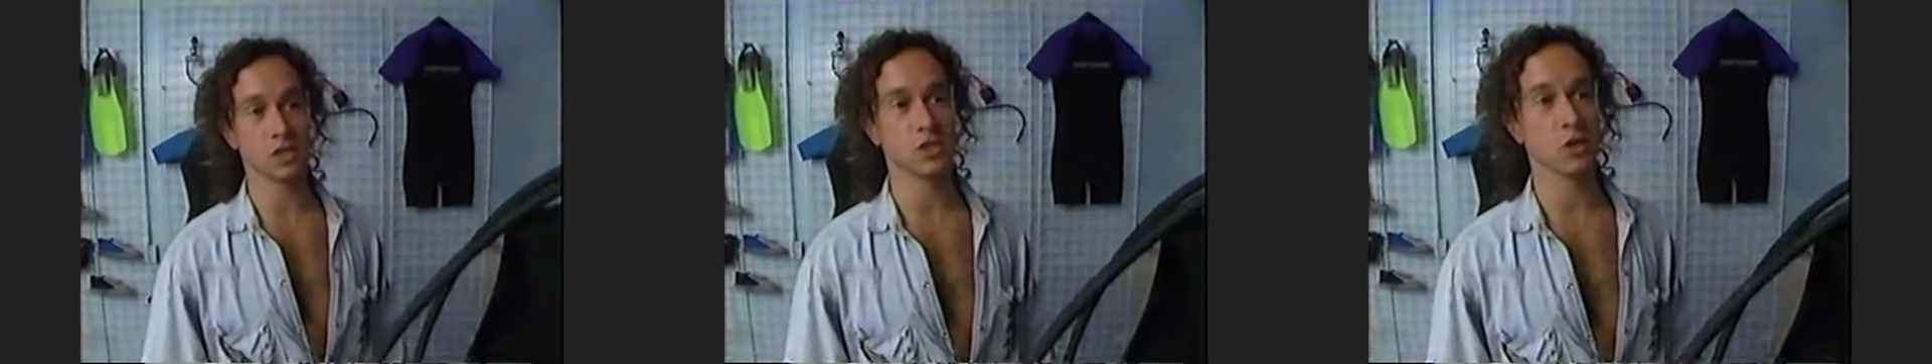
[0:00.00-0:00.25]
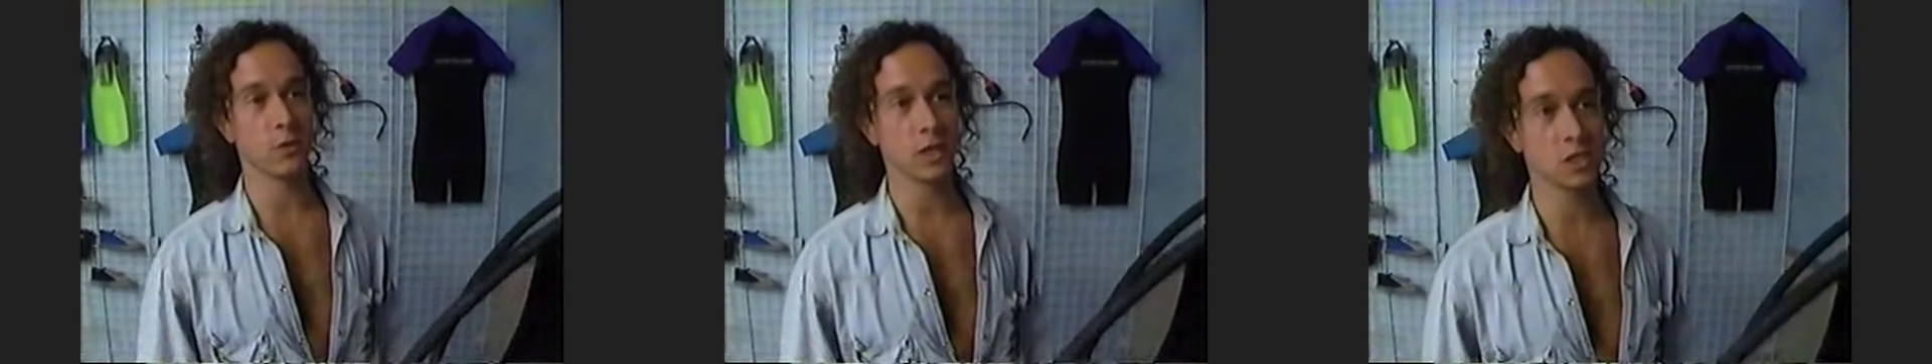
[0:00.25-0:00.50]

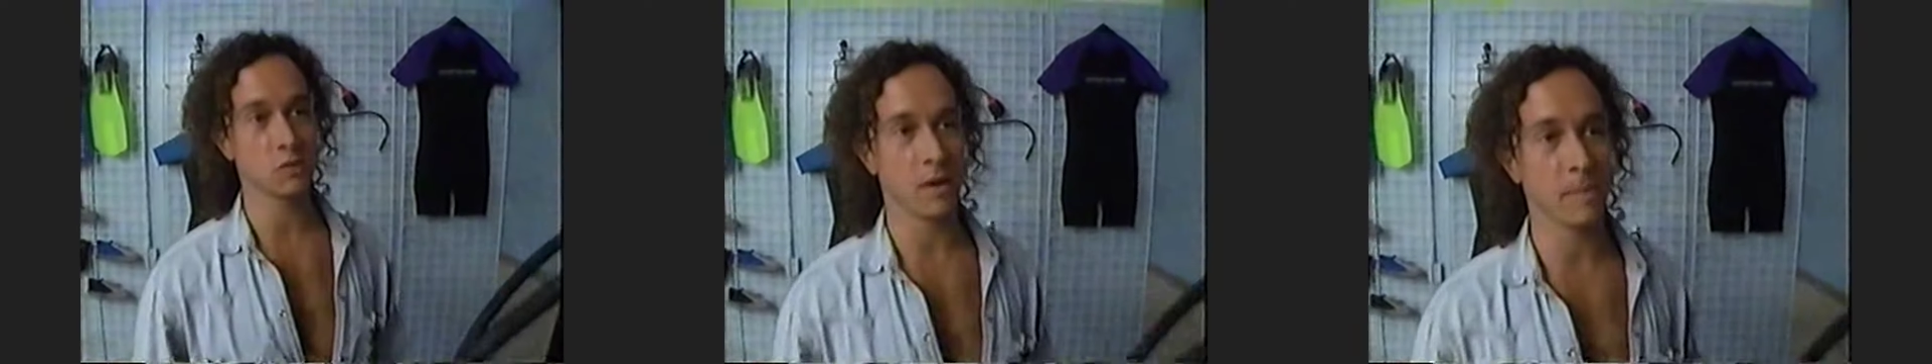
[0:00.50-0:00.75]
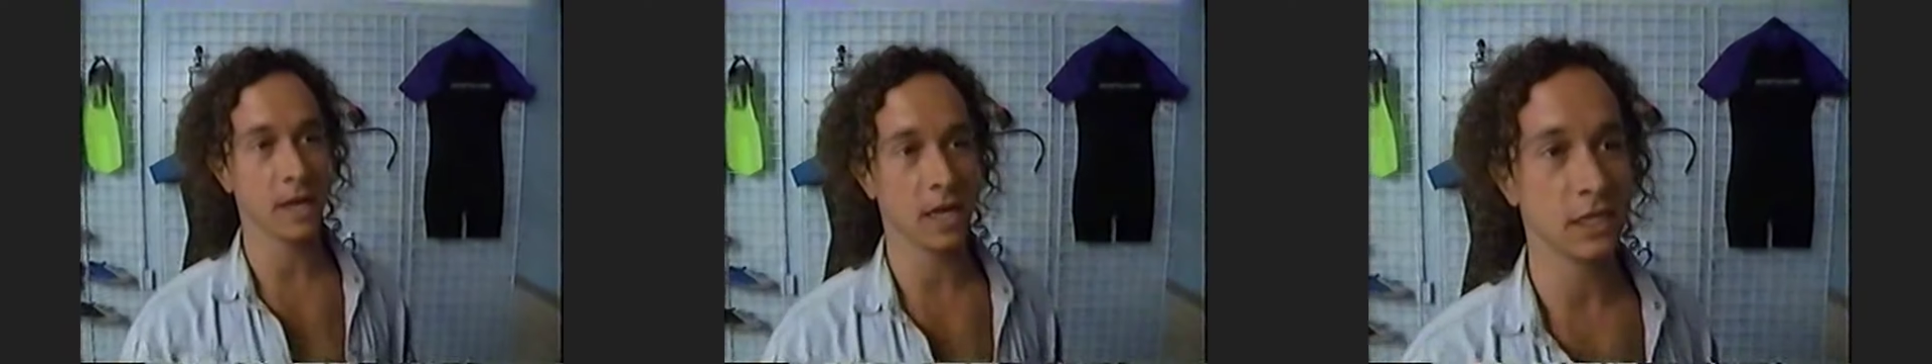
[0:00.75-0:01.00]
there a reason why
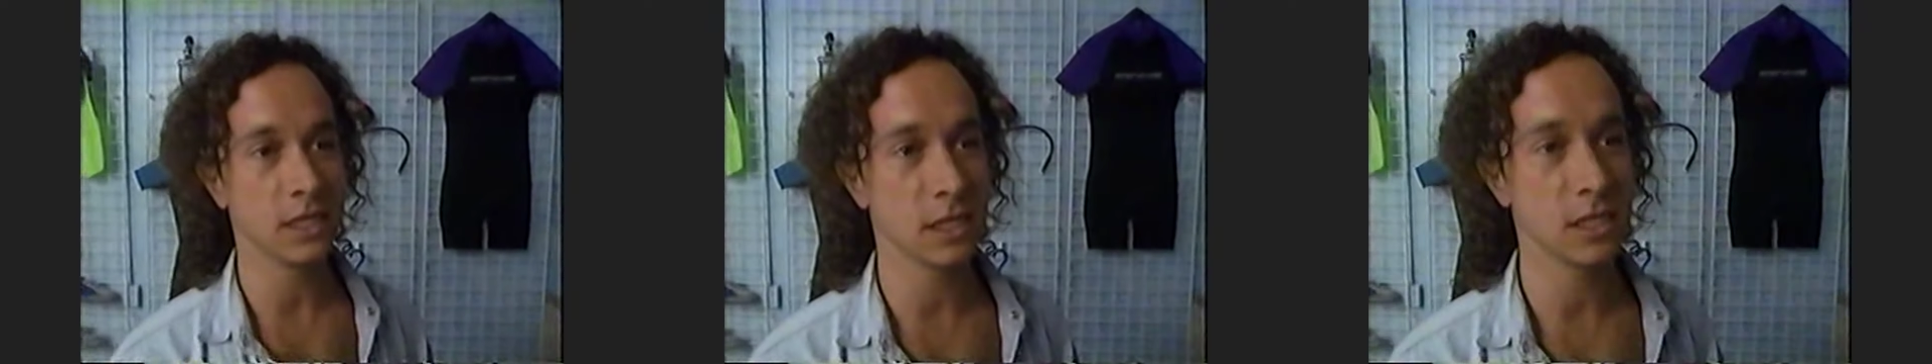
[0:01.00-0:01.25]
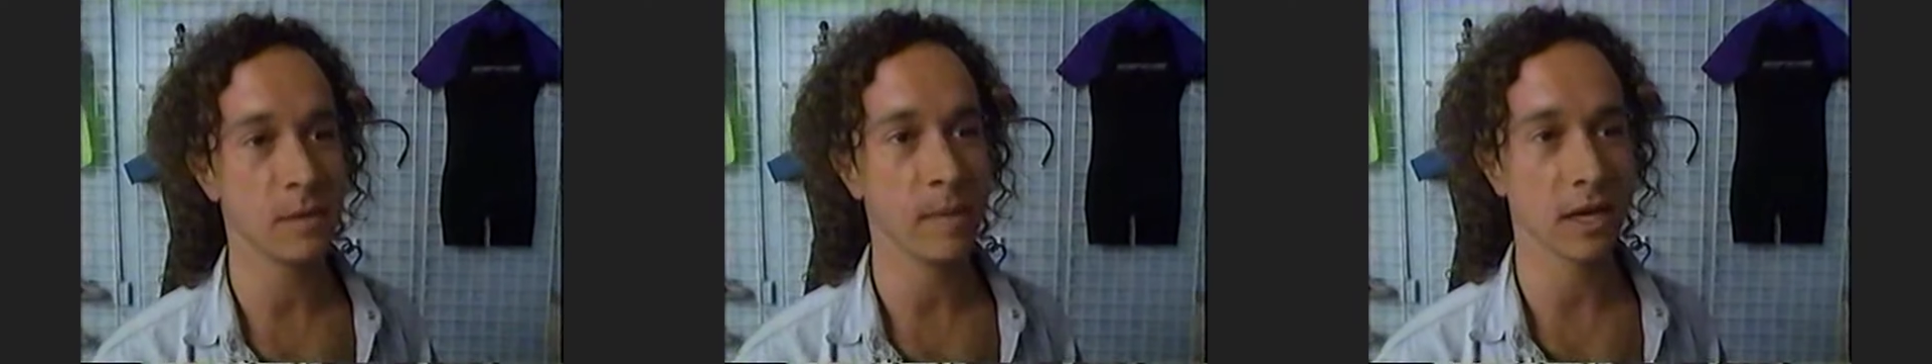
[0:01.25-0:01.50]
I'm getting
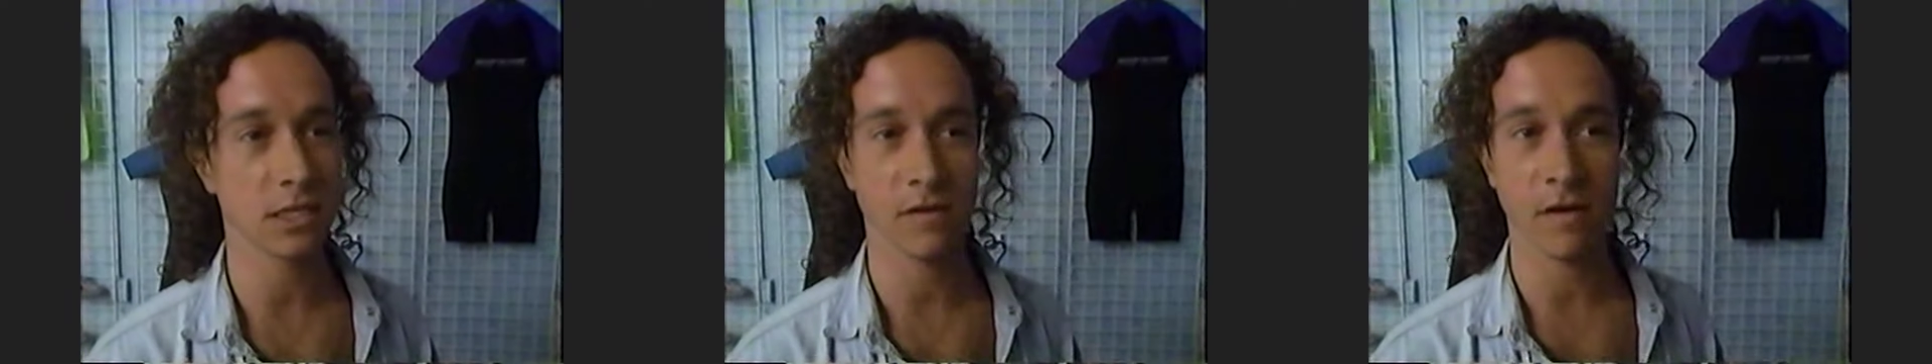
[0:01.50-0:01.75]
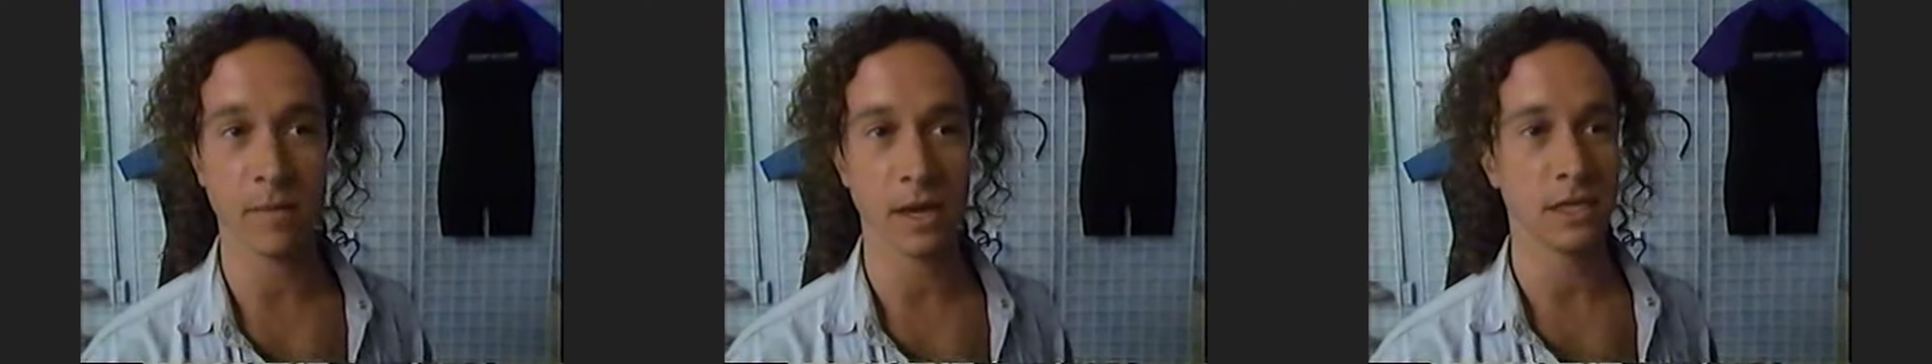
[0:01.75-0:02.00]
dizzy? Because if
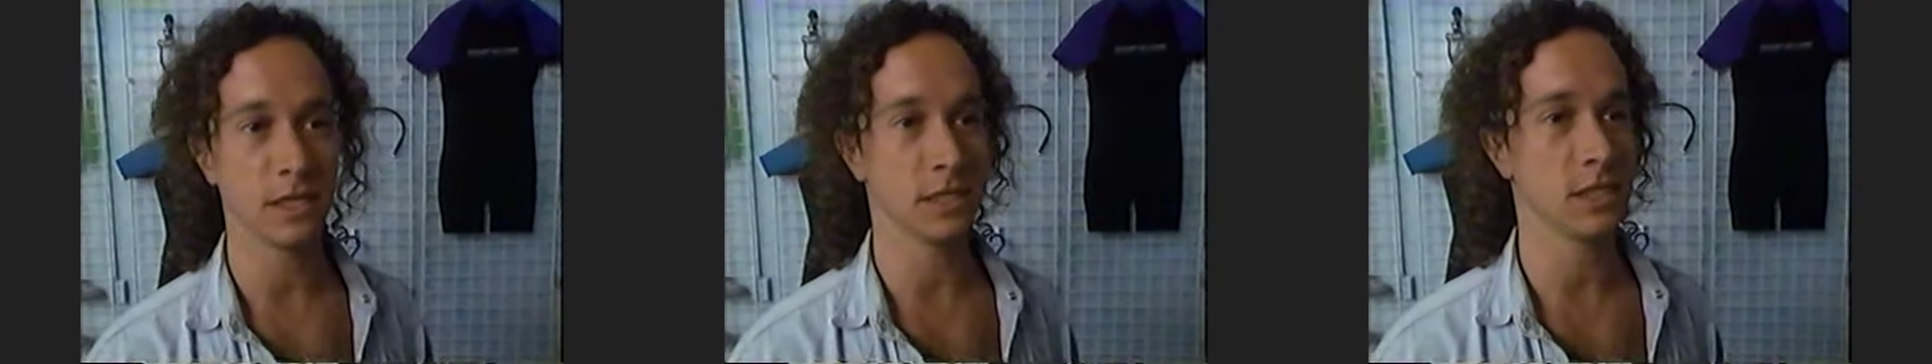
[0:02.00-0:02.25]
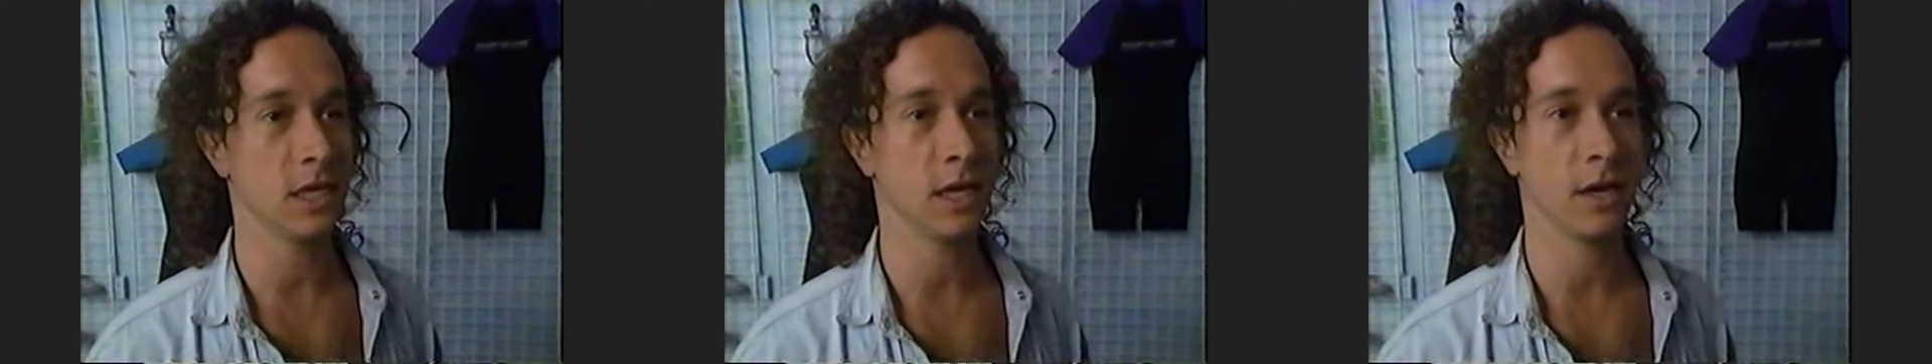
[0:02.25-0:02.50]
I'm getting
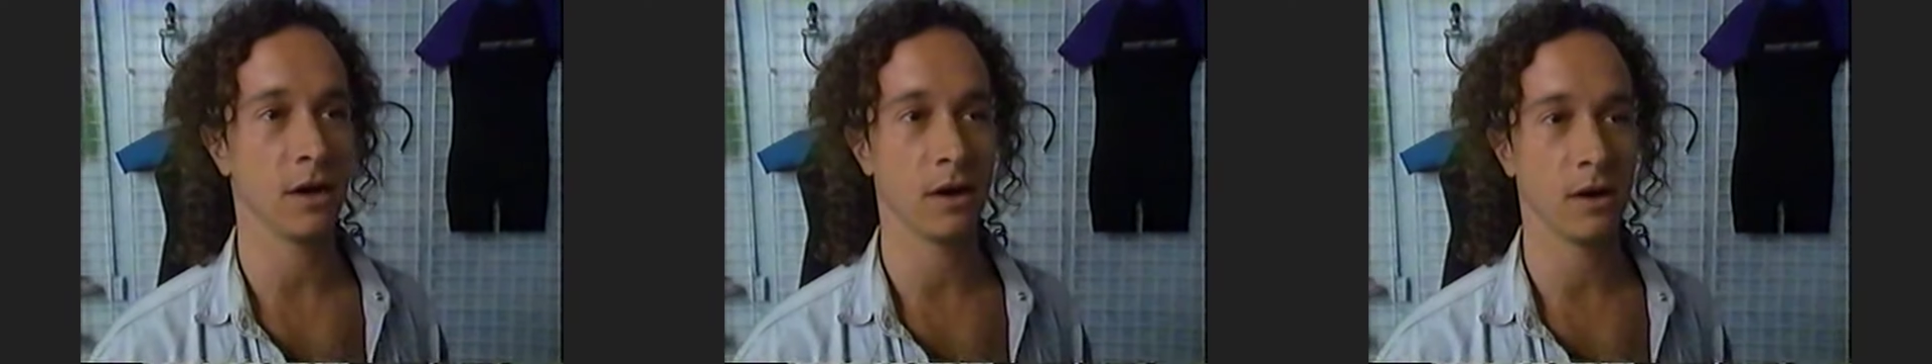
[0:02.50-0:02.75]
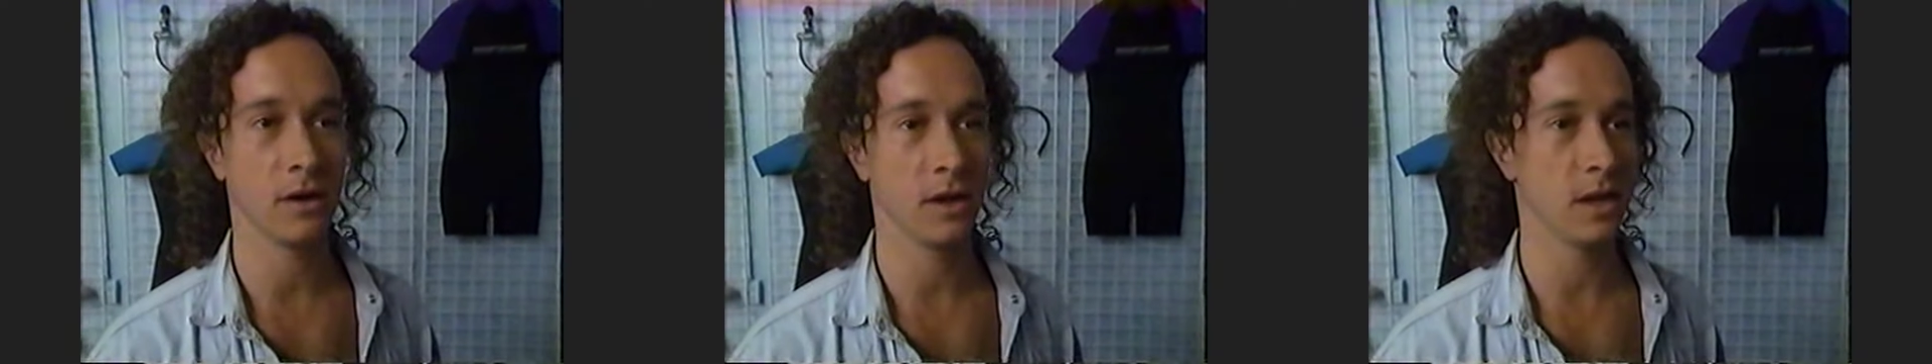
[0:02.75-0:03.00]
dizzy here